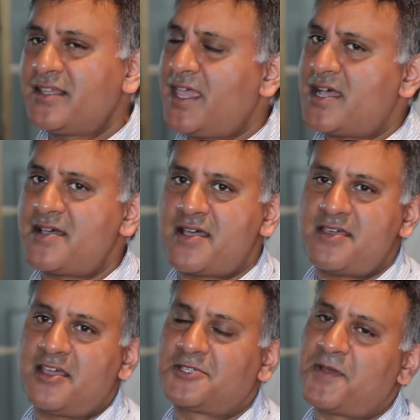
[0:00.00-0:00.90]

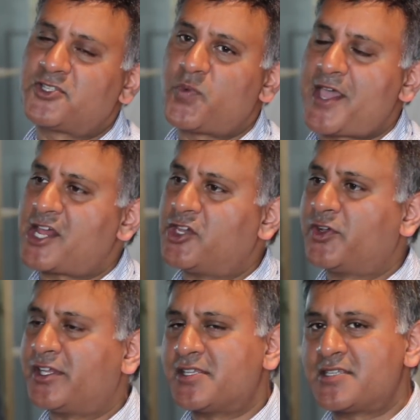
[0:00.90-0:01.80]
Yeah, I suppose the way I'd
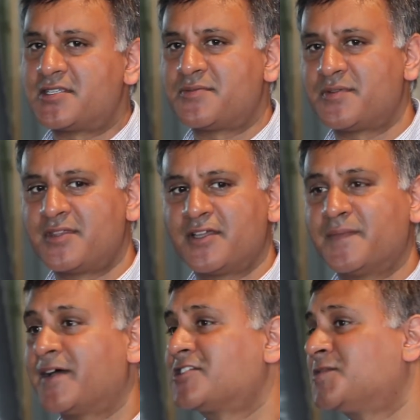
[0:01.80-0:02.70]
look at it is if we think
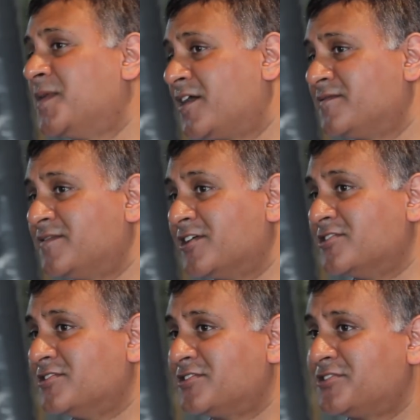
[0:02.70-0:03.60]
about
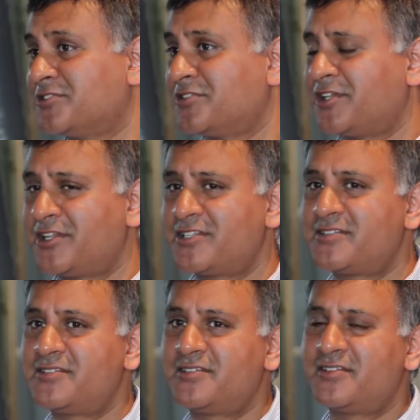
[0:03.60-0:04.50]
smartphones, you know,
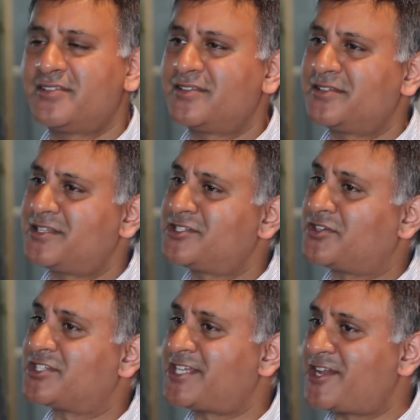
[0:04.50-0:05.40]
there's
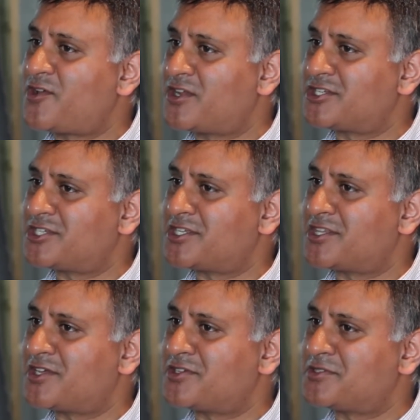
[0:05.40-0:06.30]
lots of technology
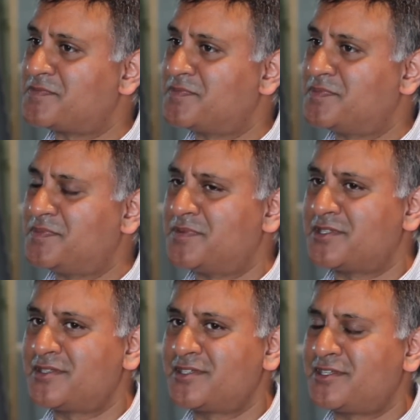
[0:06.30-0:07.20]
in those.
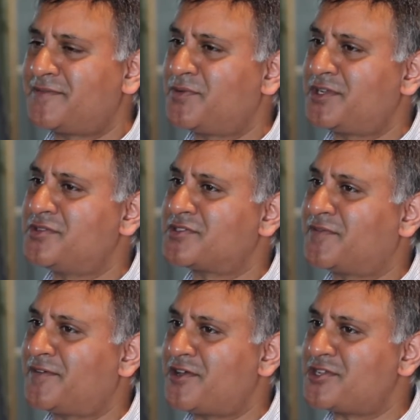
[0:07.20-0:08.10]
But if you want to use a
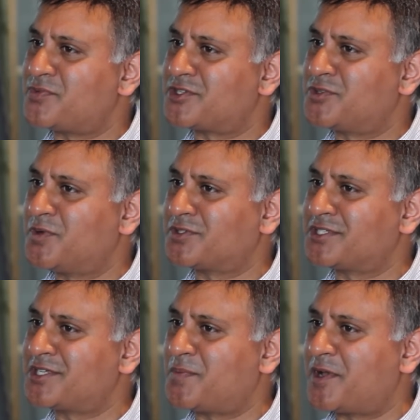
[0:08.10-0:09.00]
phone and you want to talk
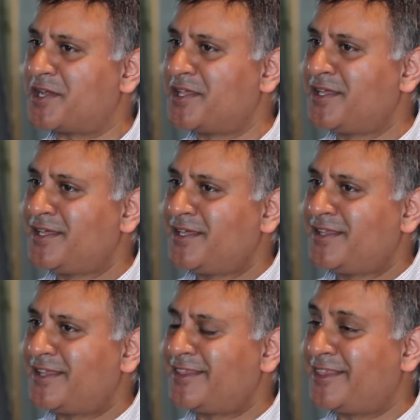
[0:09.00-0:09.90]
to someone,
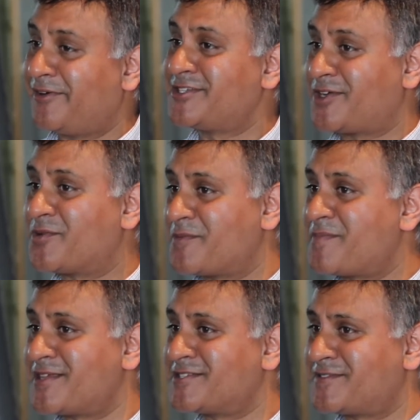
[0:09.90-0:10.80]
there is older
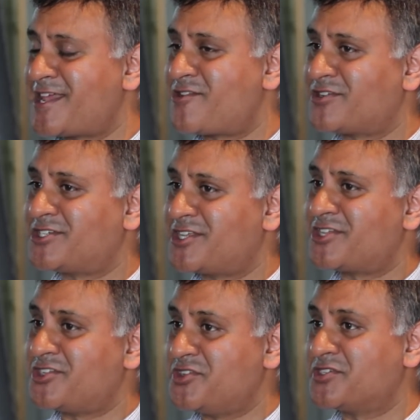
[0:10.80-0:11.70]
pieces of technology that
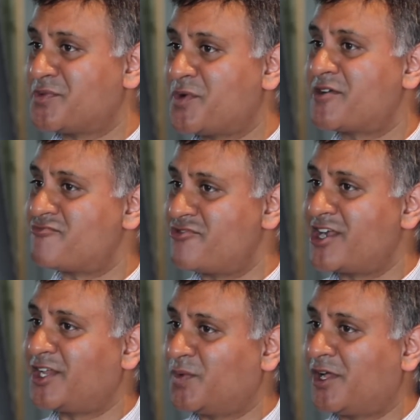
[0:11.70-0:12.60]
you can use that work
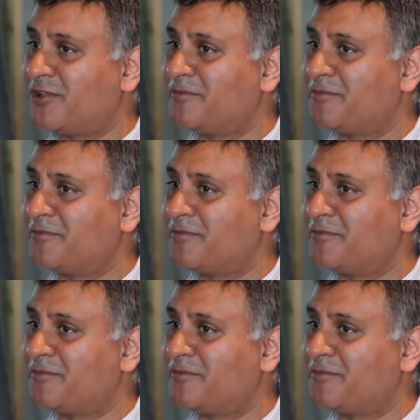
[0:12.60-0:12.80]
really well.